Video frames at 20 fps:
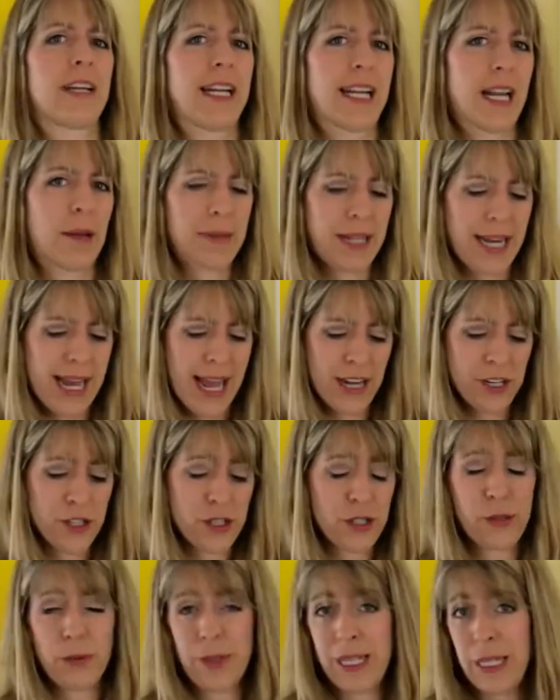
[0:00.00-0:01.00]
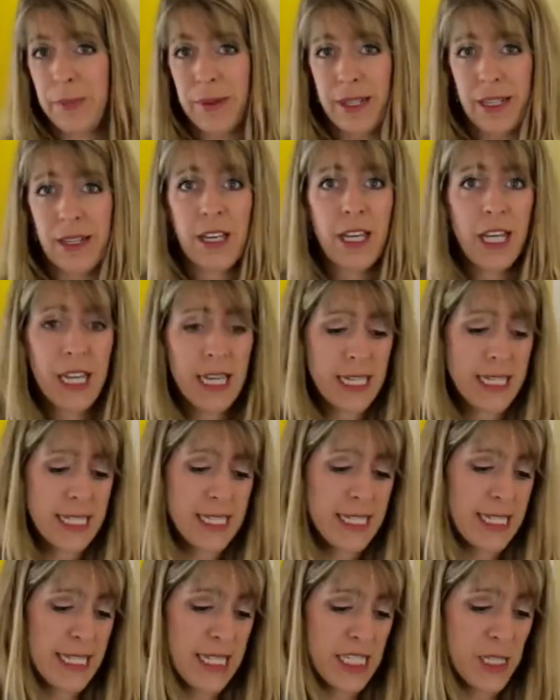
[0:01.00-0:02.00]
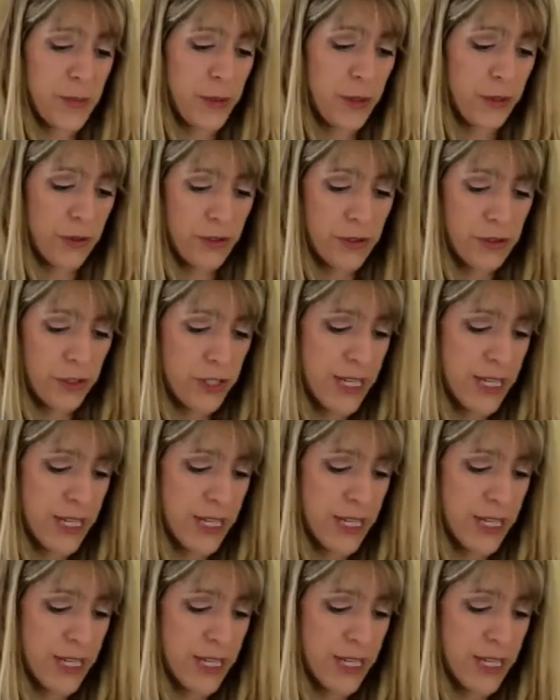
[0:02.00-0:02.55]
And I'm gonna add 2 heaping teaspoons or